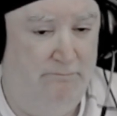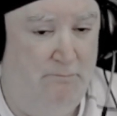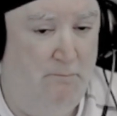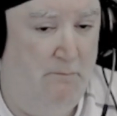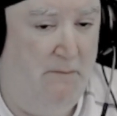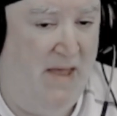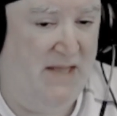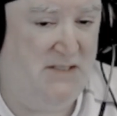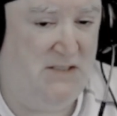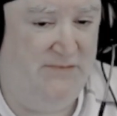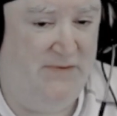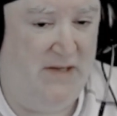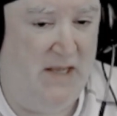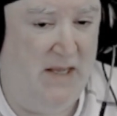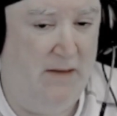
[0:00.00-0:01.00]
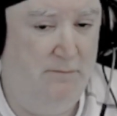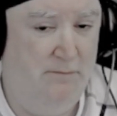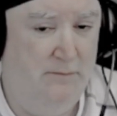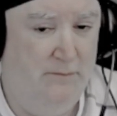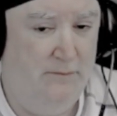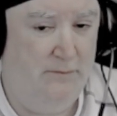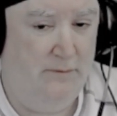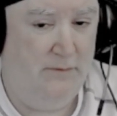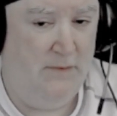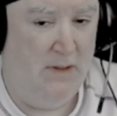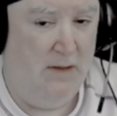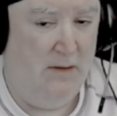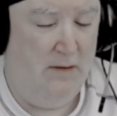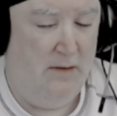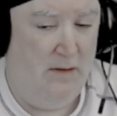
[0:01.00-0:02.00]
mess of a game.
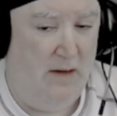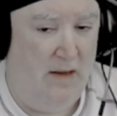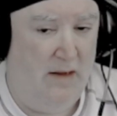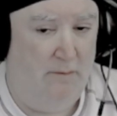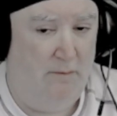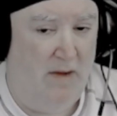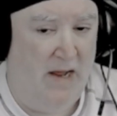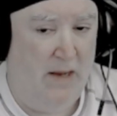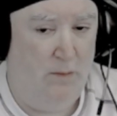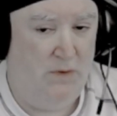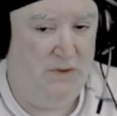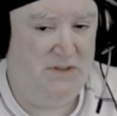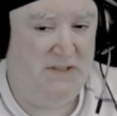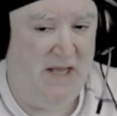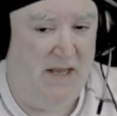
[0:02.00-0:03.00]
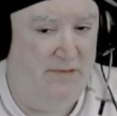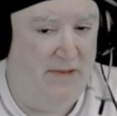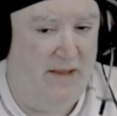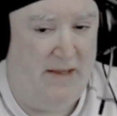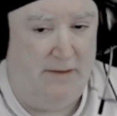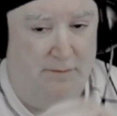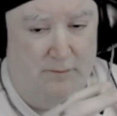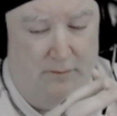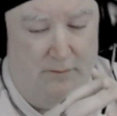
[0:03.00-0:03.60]
I will say that